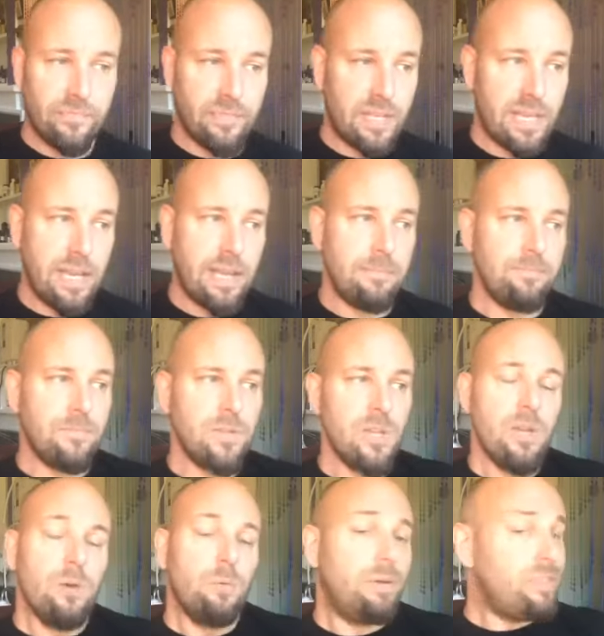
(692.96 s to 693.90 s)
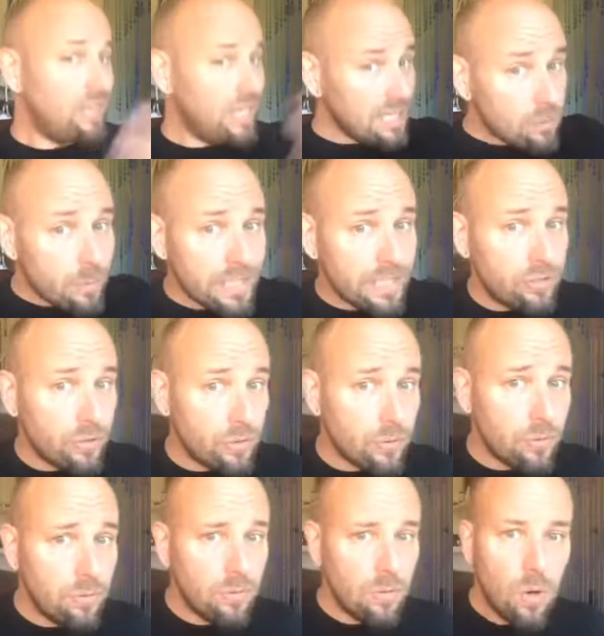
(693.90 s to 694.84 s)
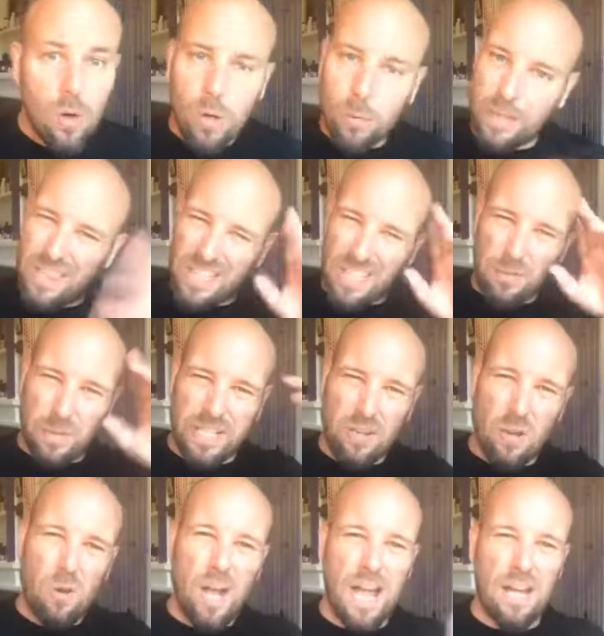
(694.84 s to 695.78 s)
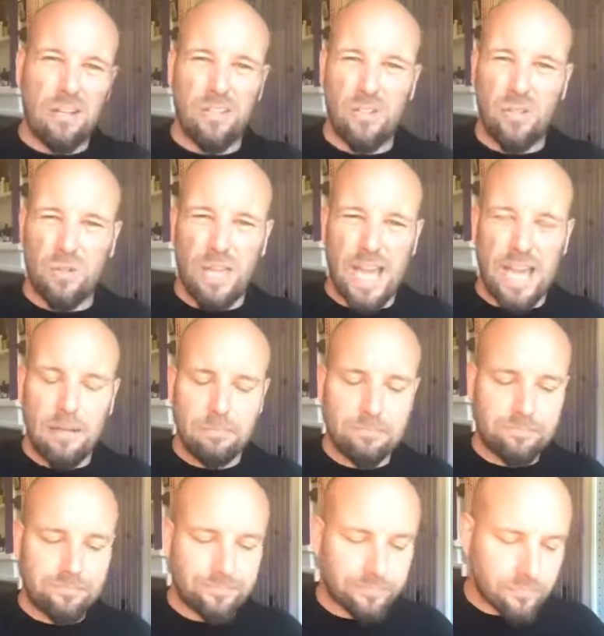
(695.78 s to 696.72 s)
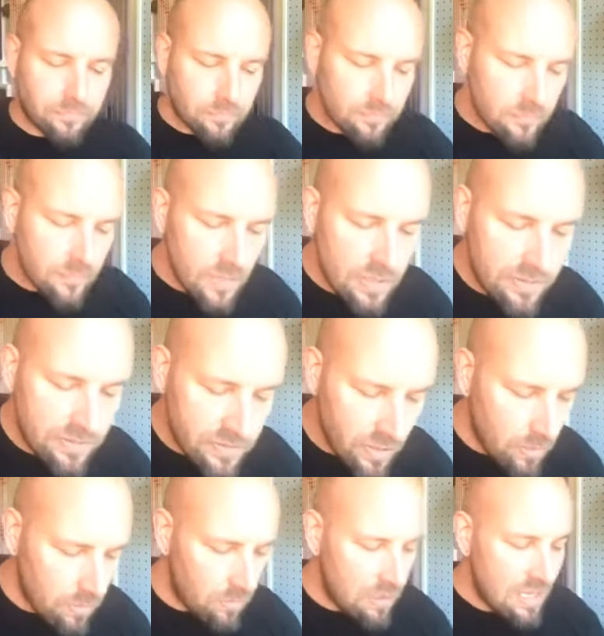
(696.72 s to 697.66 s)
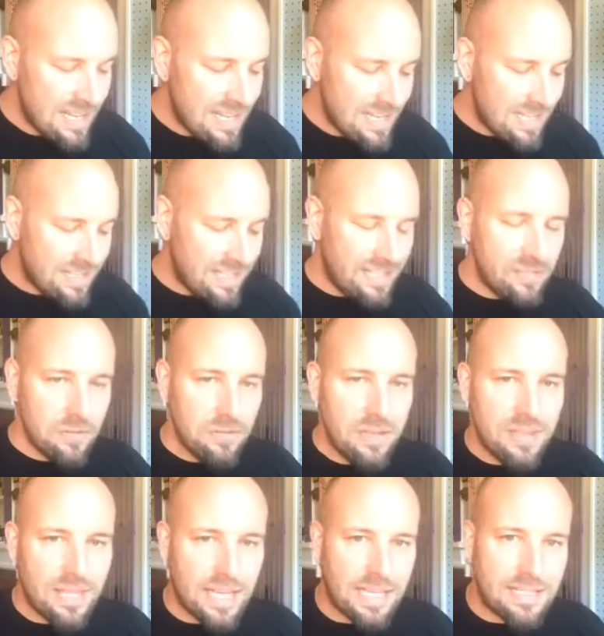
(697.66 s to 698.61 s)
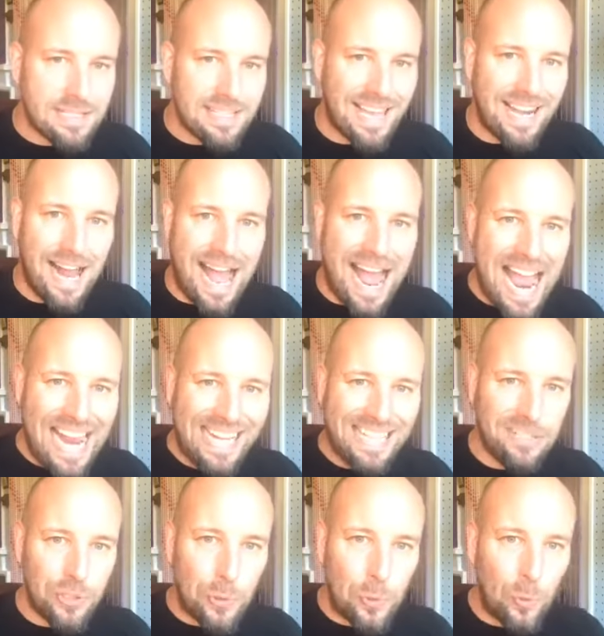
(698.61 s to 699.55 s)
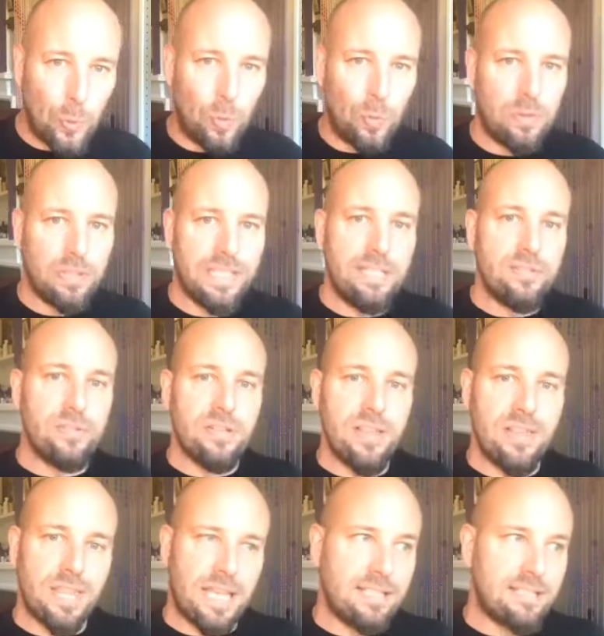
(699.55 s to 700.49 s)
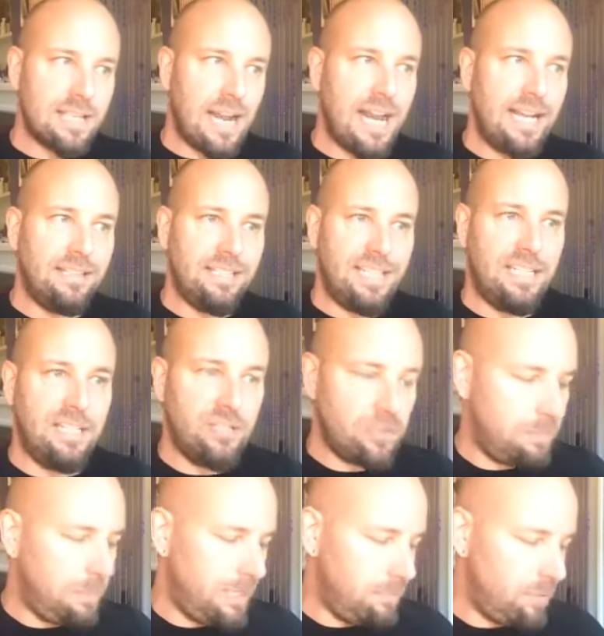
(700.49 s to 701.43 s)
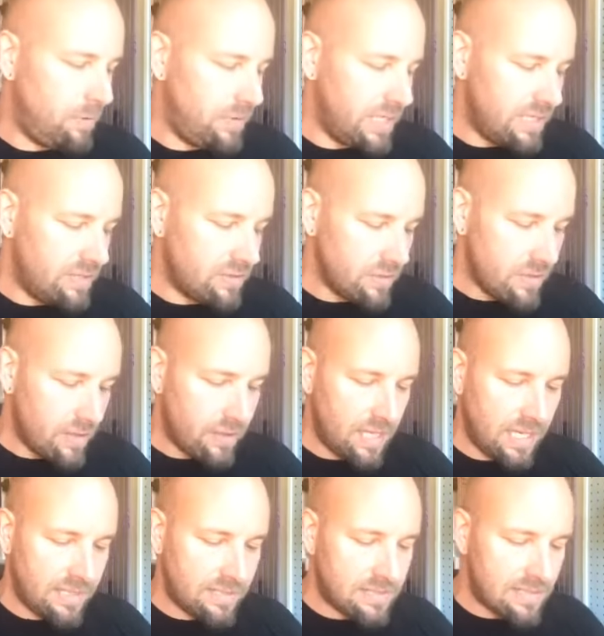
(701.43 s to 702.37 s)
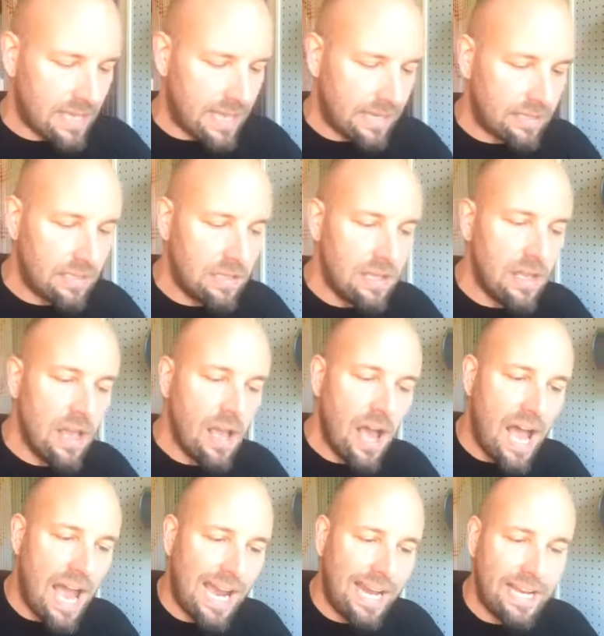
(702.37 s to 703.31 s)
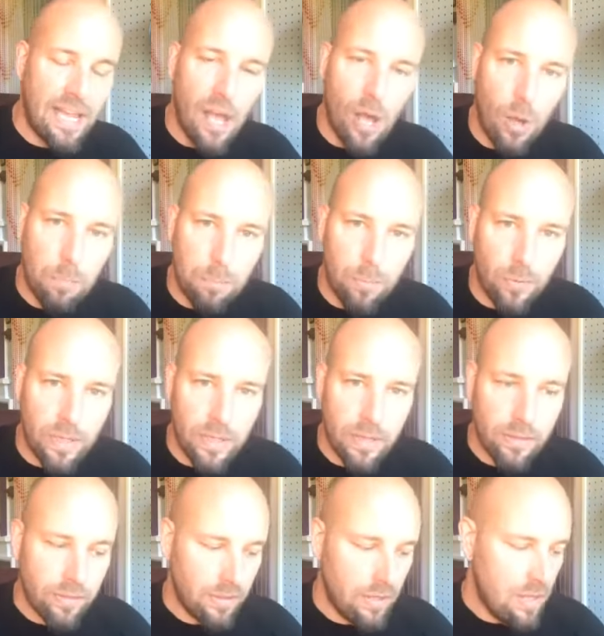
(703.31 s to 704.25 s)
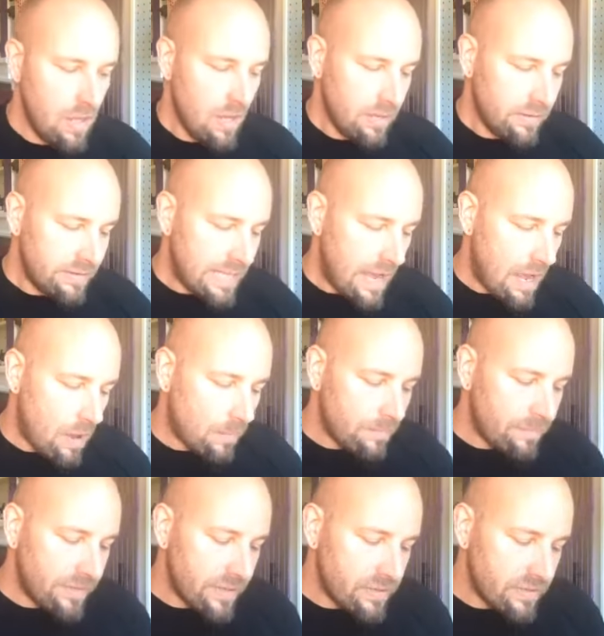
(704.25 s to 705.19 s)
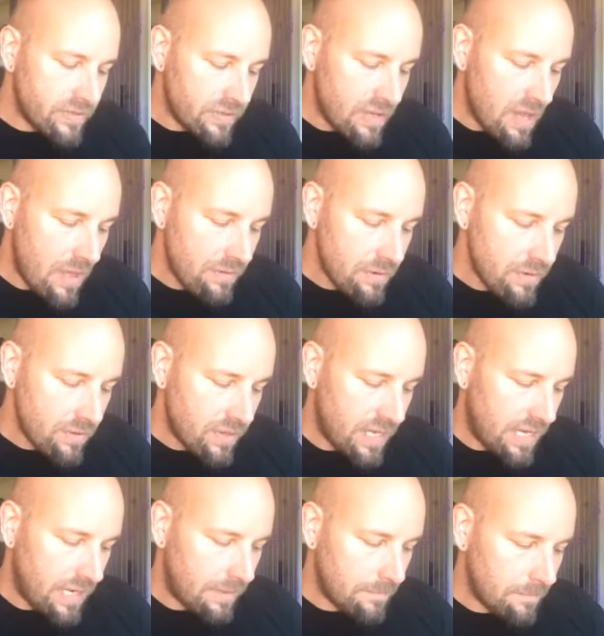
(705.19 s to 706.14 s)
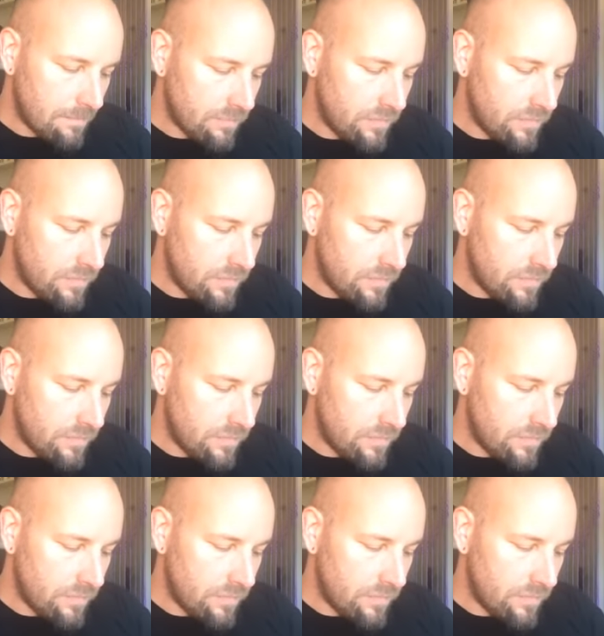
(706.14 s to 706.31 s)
Okay? We think we do, or we think we know how to do that. So these are the things that I do. These are the things that I teach people. These are the things that I help with. Now, there's another thing,